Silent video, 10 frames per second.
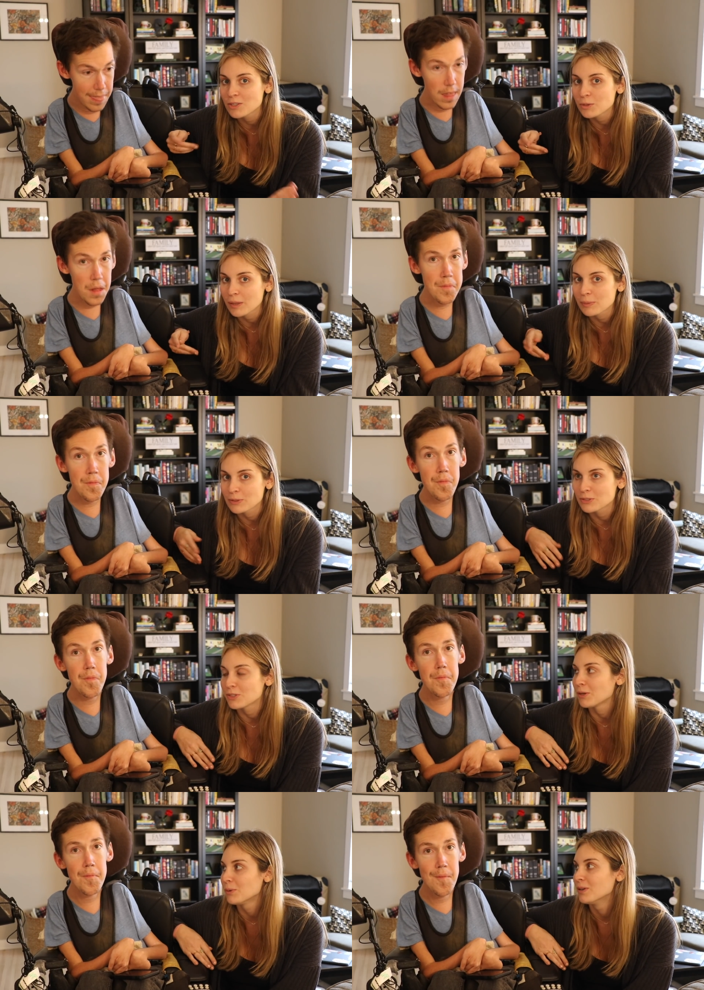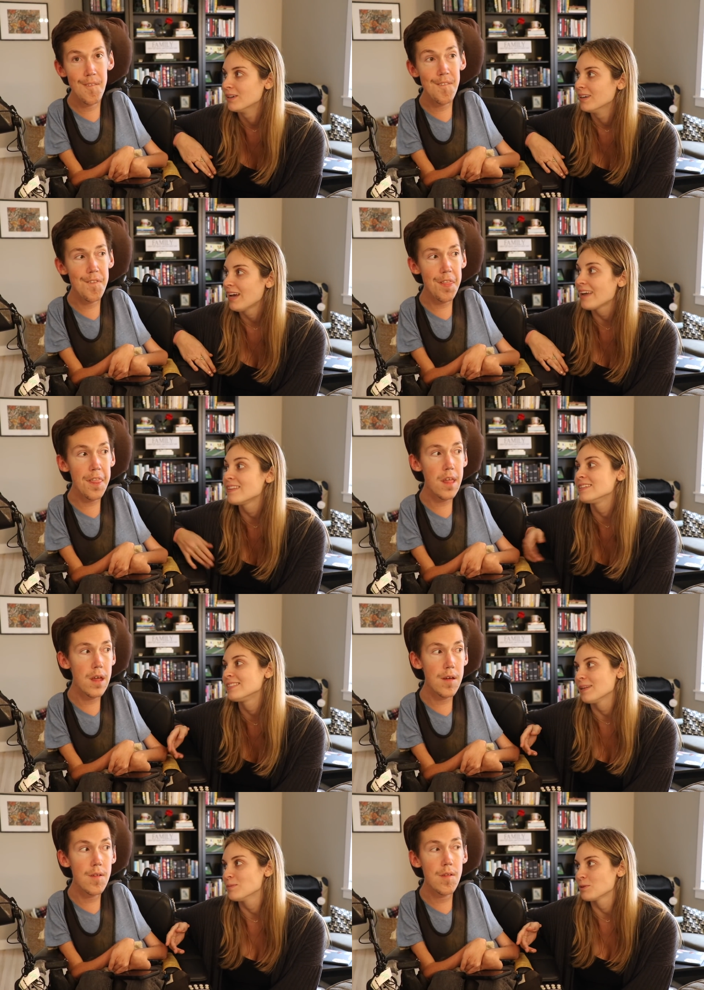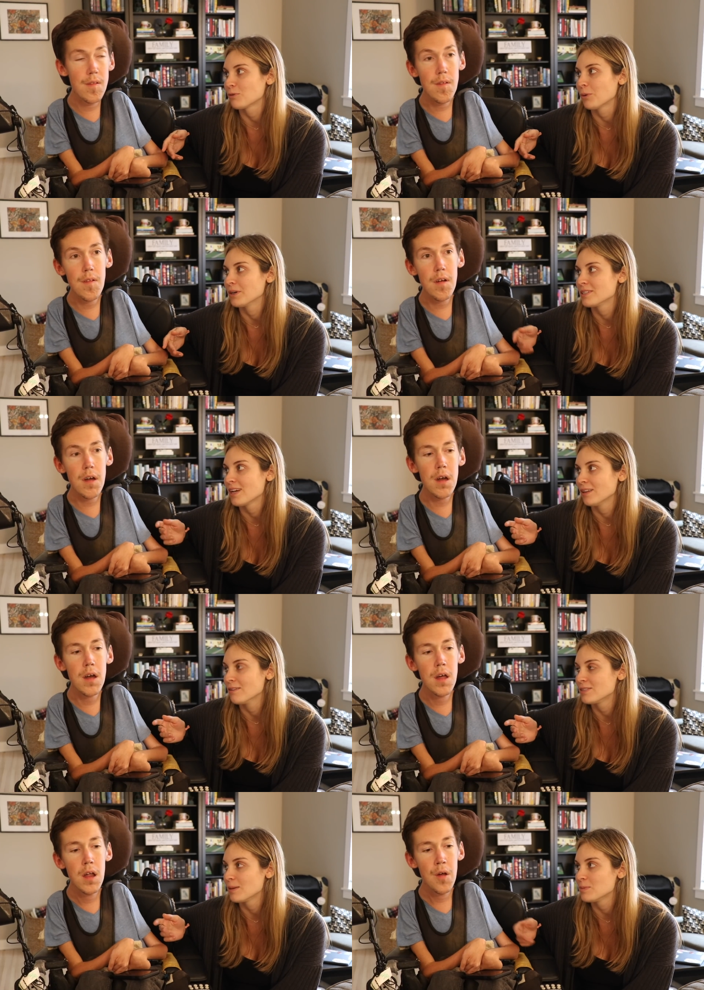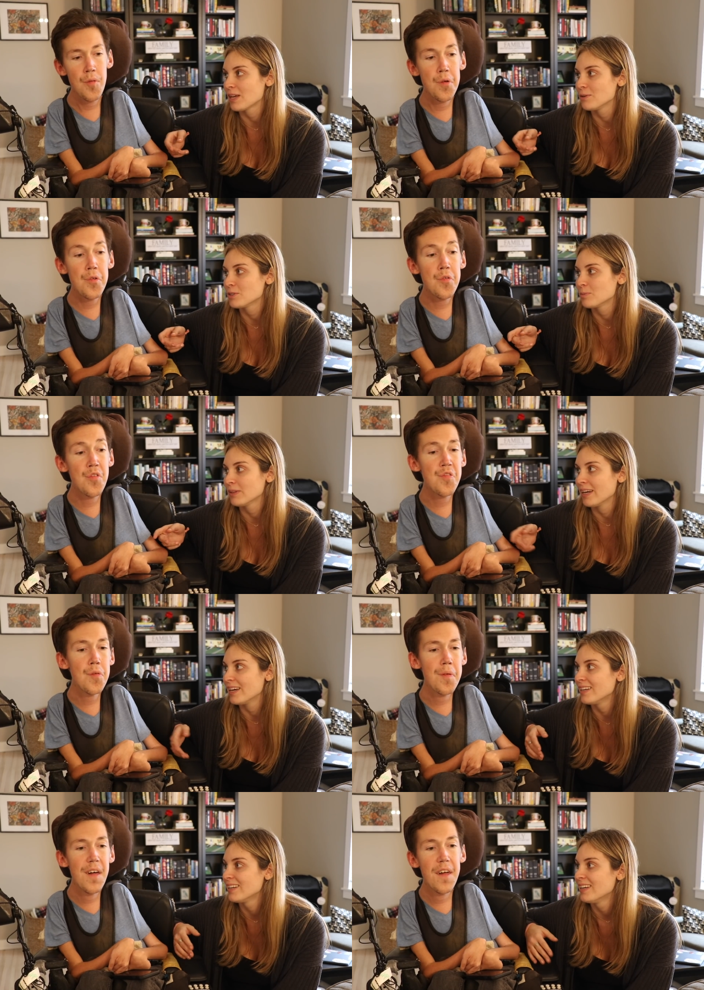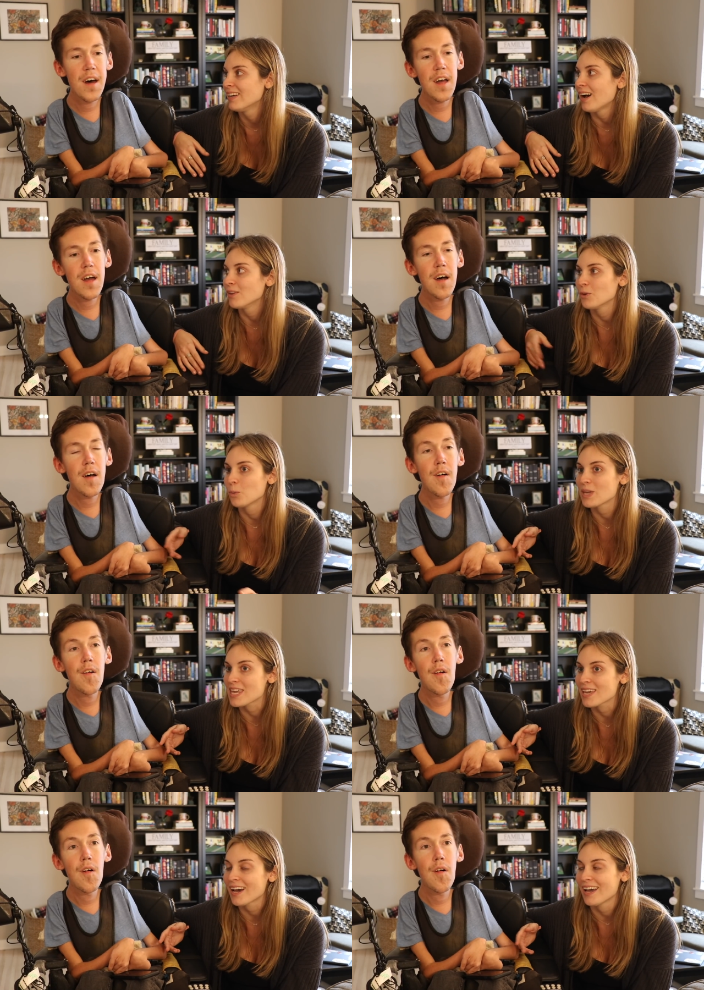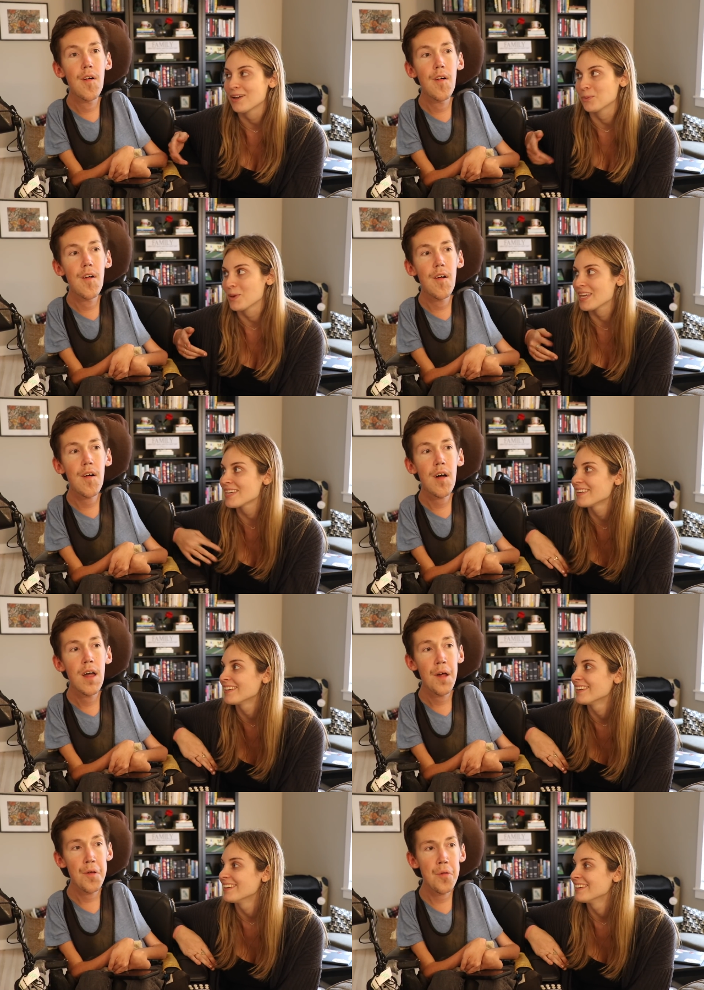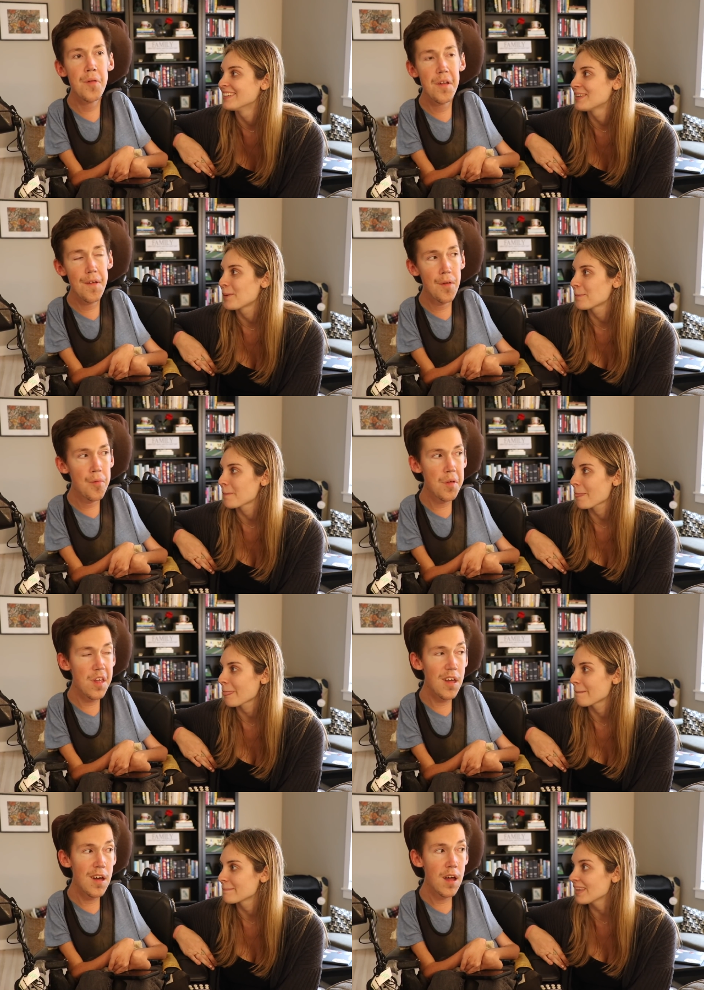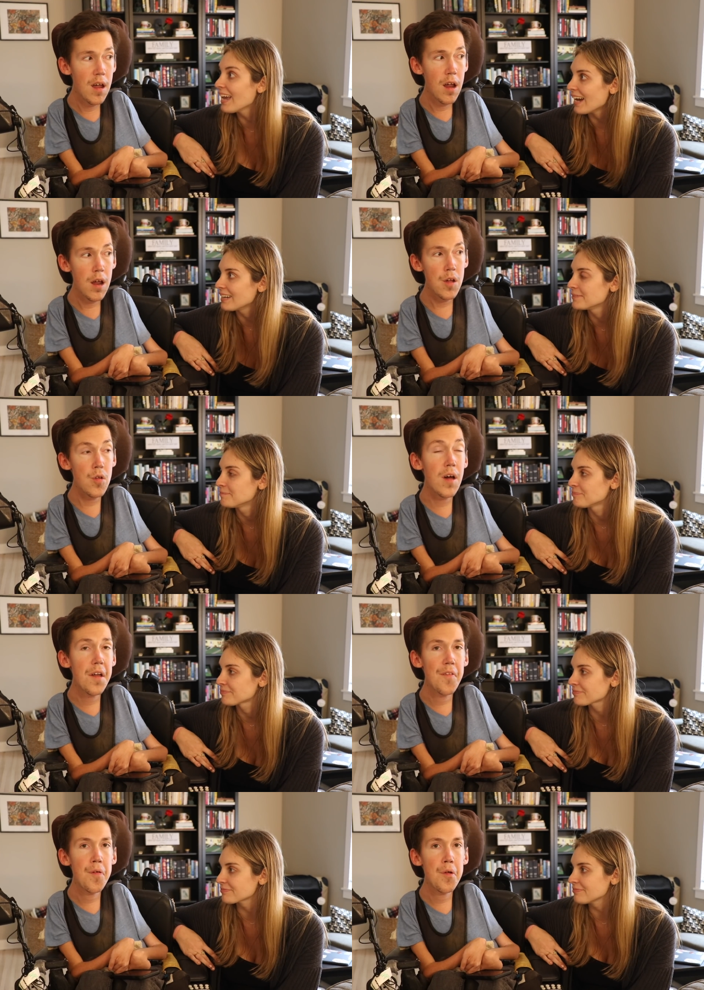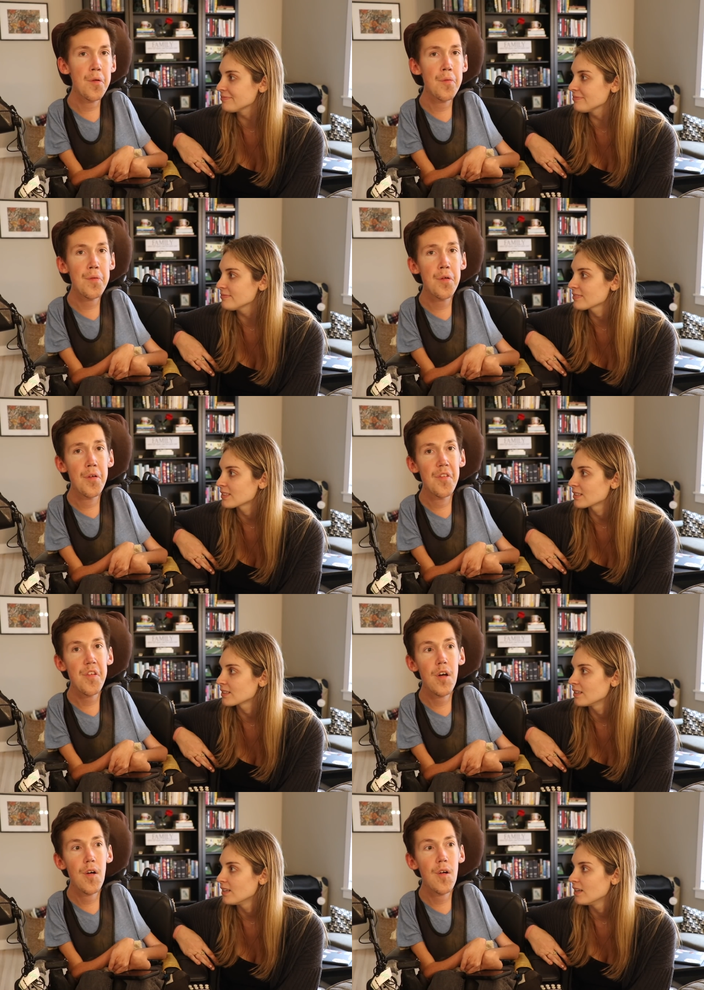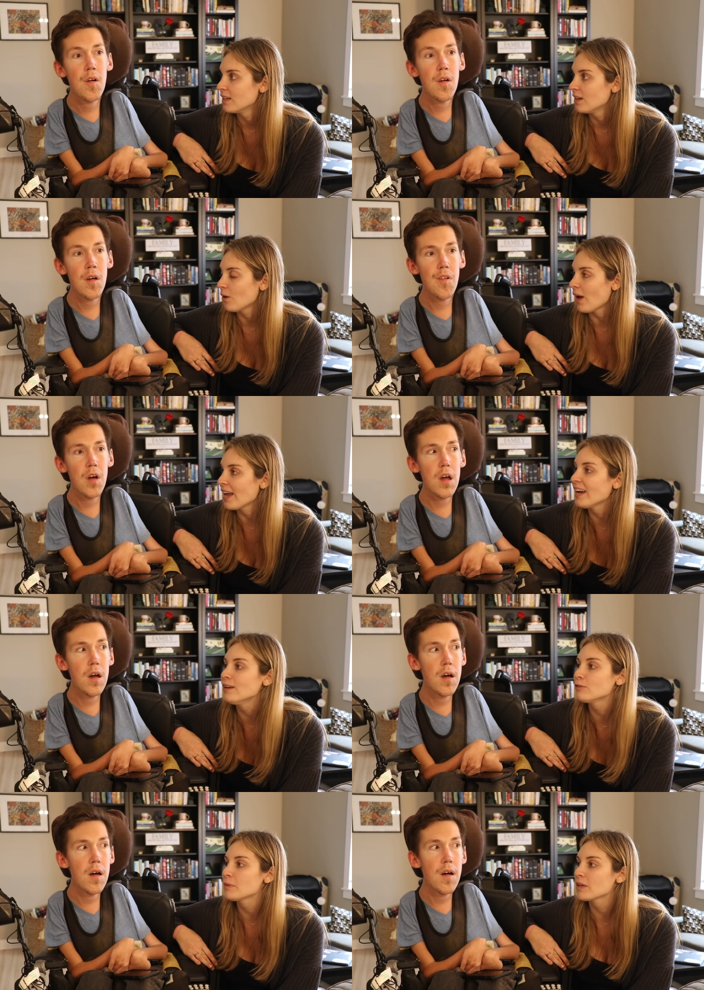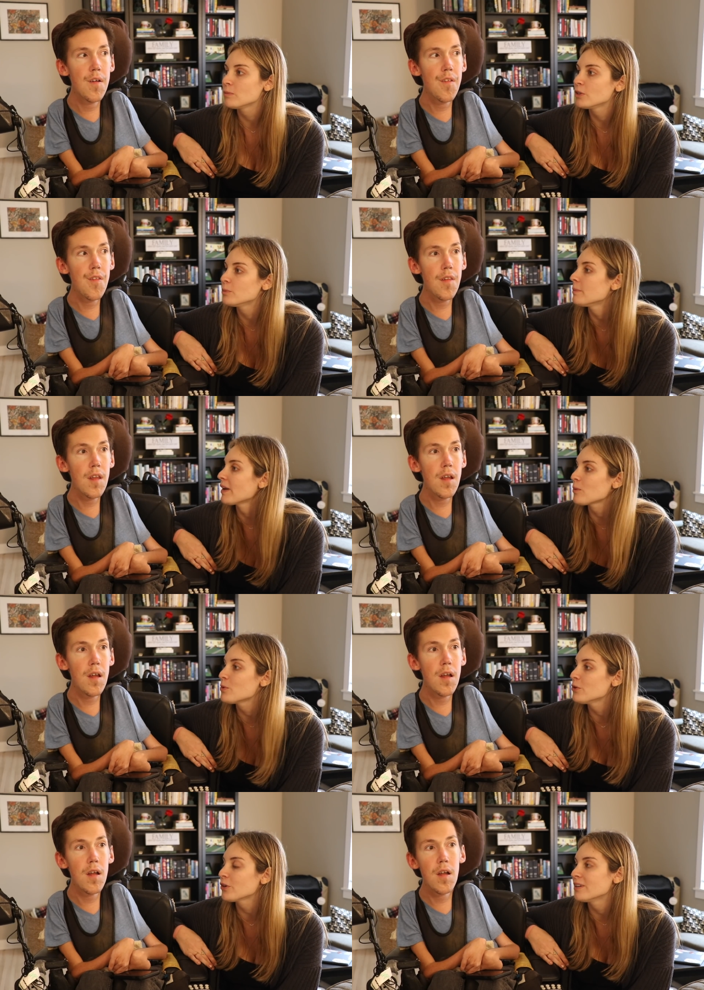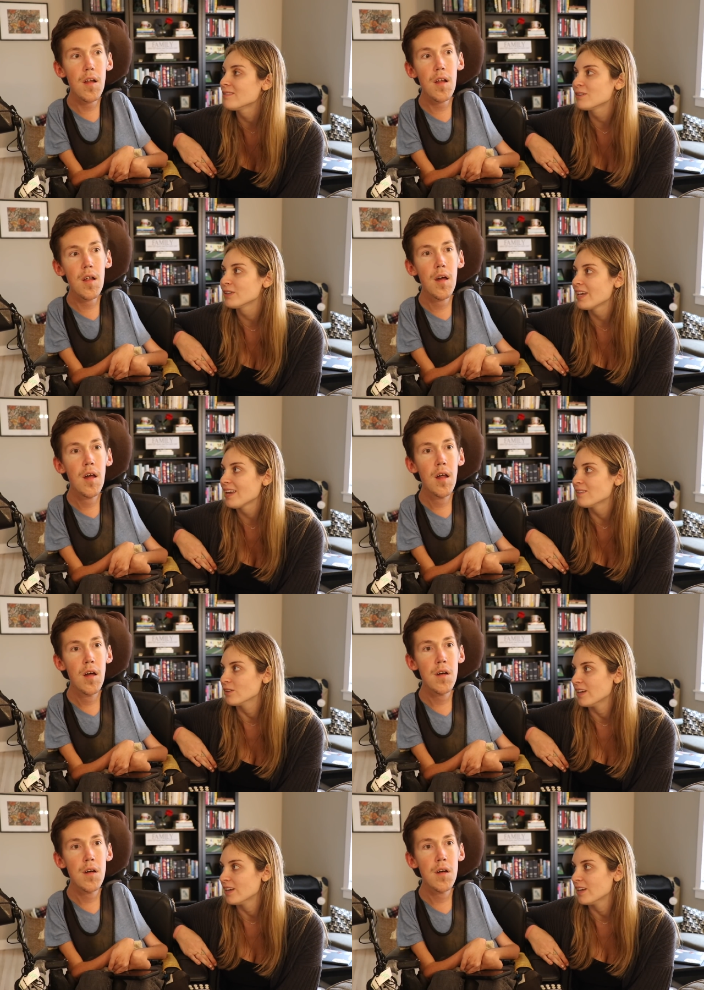Speaker 1: and you like build a zoo." And then Sims, of course. I love Sims. I used, you to, play used to play that yeah. on the Wii. I had a Wii.
Speaker 2: You had it on a Wii. Yeah. You had it for your computer too. Right. I had
Speaker 1: it for my computer, but my computer could never really handle